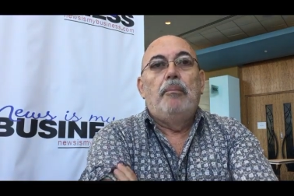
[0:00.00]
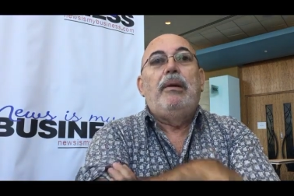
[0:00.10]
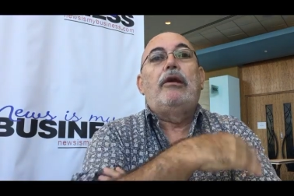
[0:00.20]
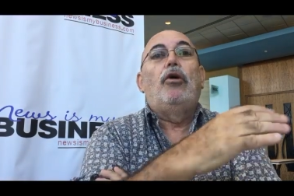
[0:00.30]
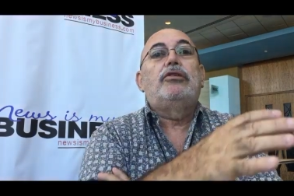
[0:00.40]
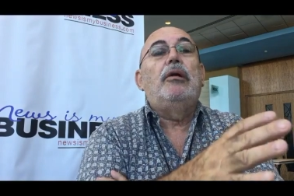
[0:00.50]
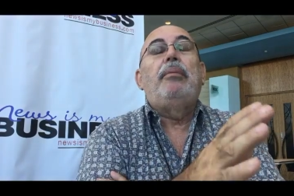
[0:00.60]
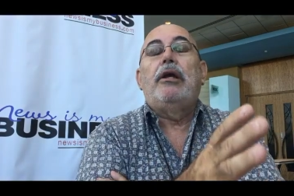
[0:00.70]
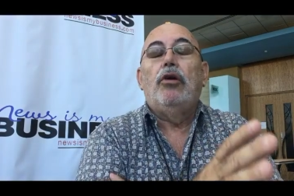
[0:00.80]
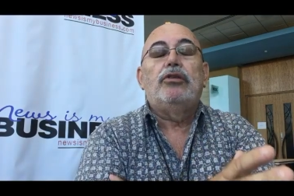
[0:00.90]
Because,
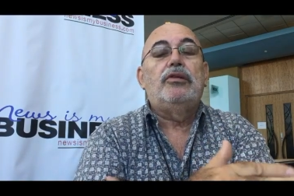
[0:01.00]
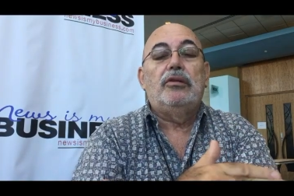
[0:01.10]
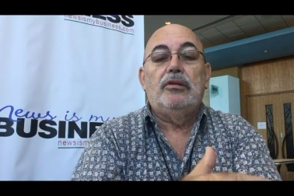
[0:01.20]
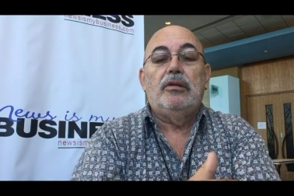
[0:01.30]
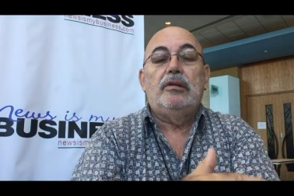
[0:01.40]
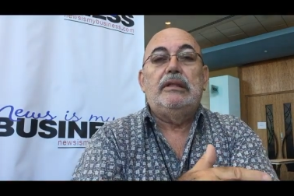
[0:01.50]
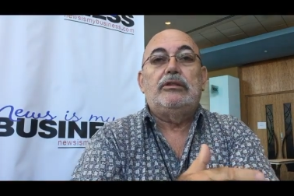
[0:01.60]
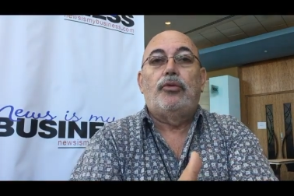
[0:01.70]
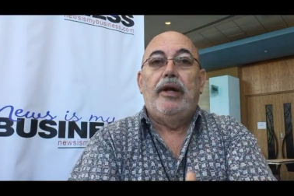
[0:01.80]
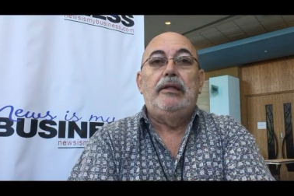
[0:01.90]
because the
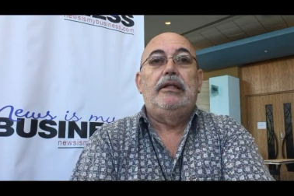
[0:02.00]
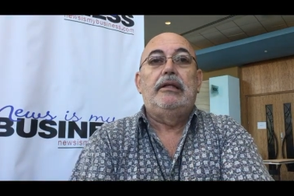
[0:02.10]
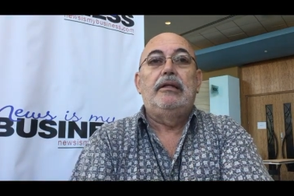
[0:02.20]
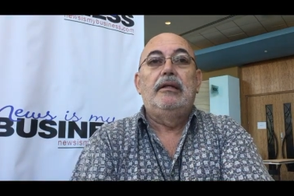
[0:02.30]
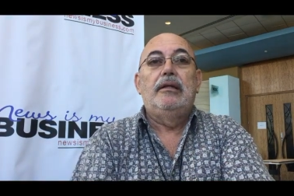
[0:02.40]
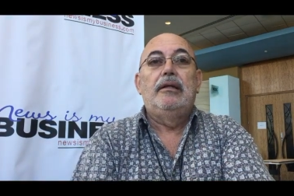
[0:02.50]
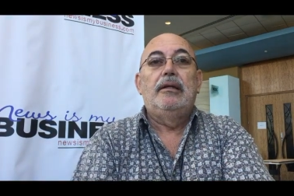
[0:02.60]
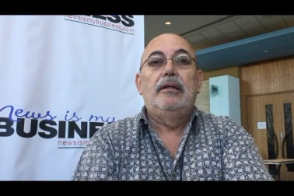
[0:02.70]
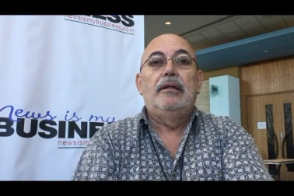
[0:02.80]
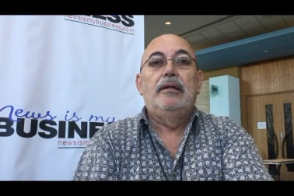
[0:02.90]
trending
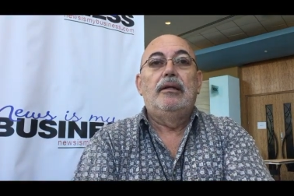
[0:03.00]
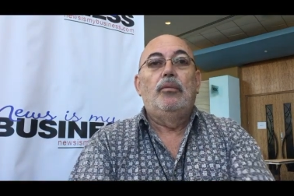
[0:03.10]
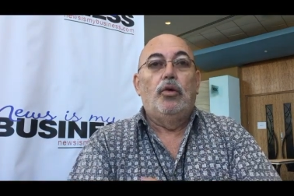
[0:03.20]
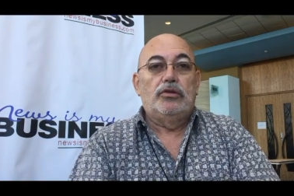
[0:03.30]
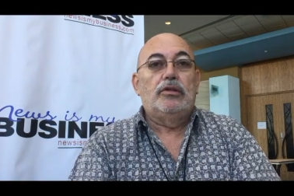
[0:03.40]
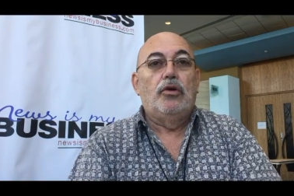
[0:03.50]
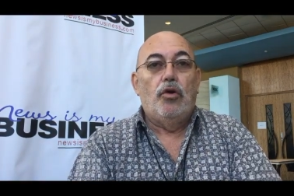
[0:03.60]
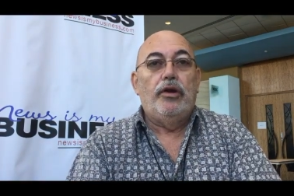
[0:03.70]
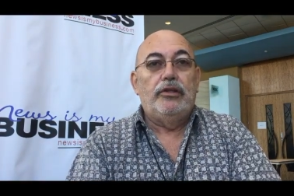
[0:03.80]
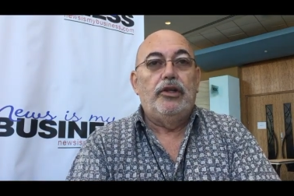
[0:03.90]
was
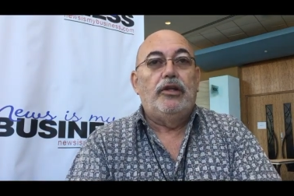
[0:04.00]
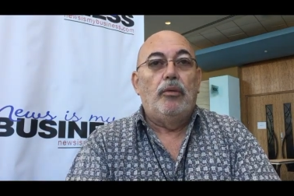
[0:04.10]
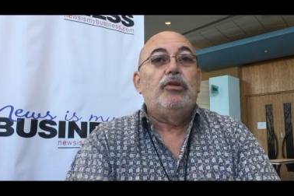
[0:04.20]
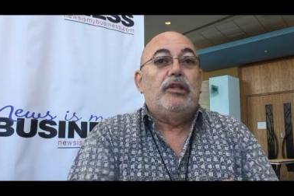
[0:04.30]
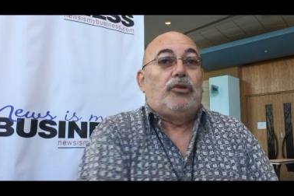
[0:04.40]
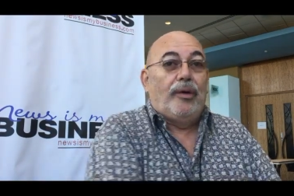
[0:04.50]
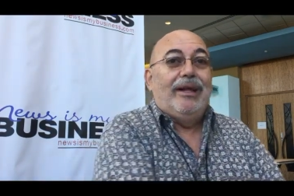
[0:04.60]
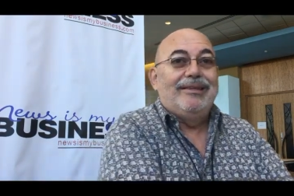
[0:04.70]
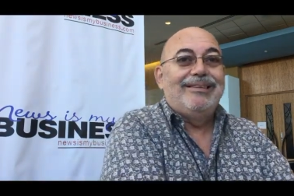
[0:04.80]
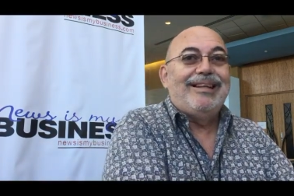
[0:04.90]
going, you know, it was a
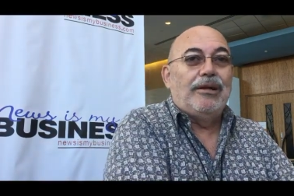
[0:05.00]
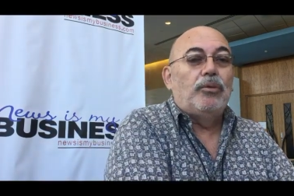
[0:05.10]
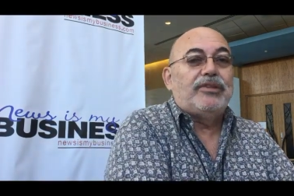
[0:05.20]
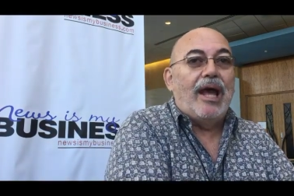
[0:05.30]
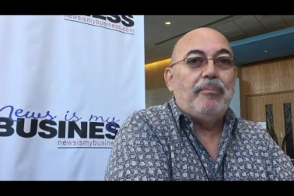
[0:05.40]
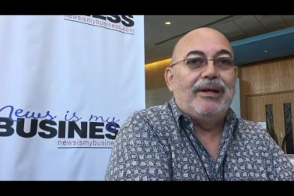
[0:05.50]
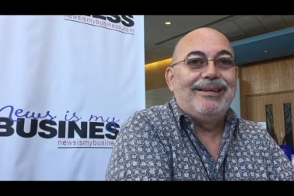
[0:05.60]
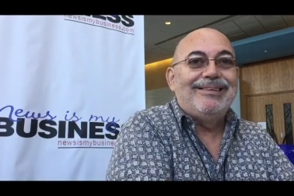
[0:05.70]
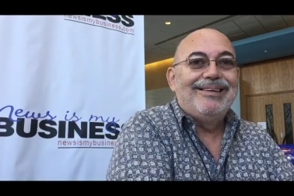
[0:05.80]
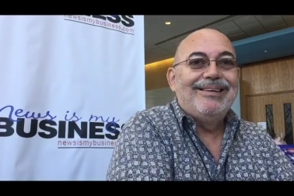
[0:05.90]
trend yeah. that was
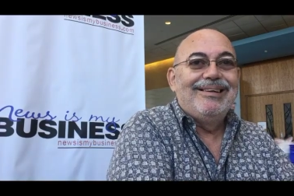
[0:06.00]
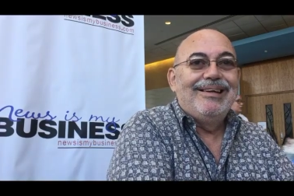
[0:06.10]
happening. Yeah.